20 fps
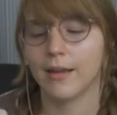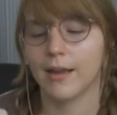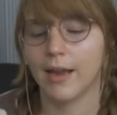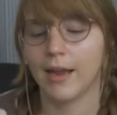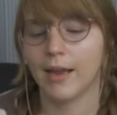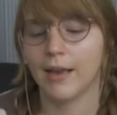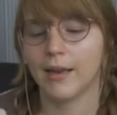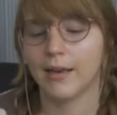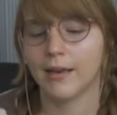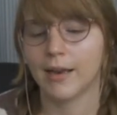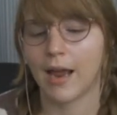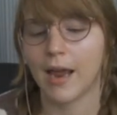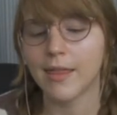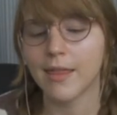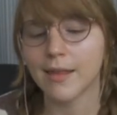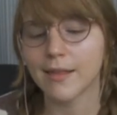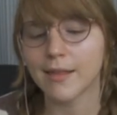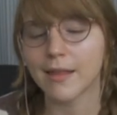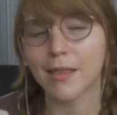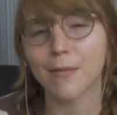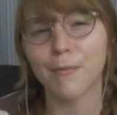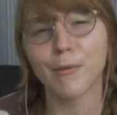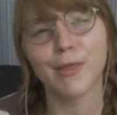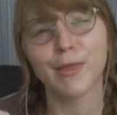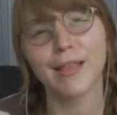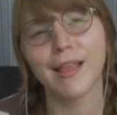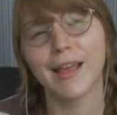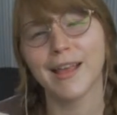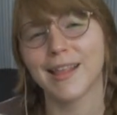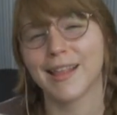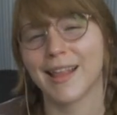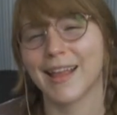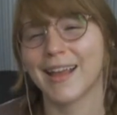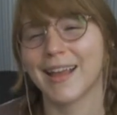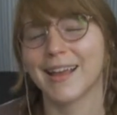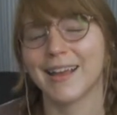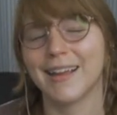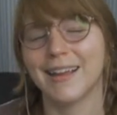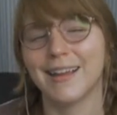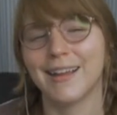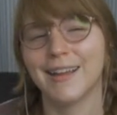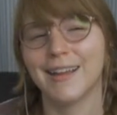And I think that's what's nice. Like,